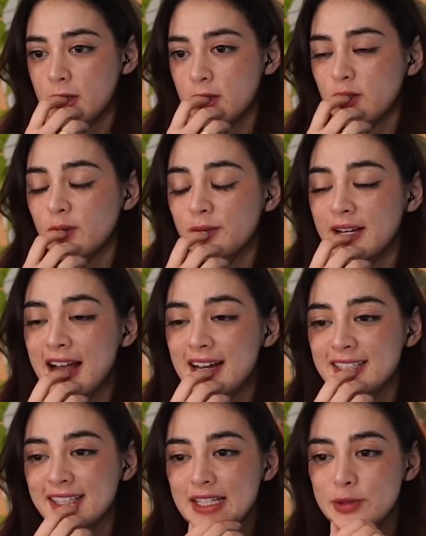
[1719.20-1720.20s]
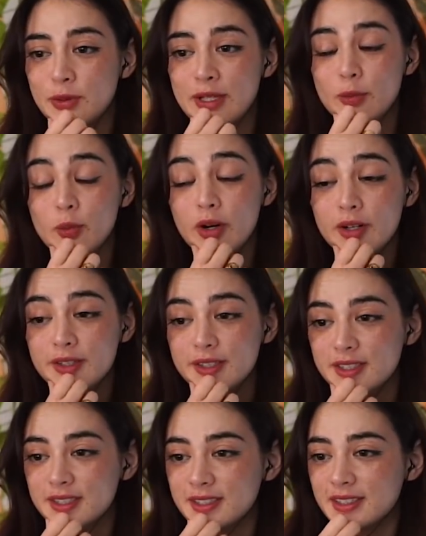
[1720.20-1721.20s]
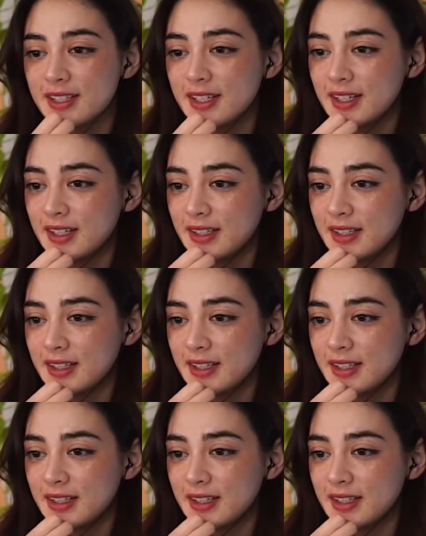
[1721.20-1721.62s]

Stop reacting. That's what you're he no wants. Messiah. You're a,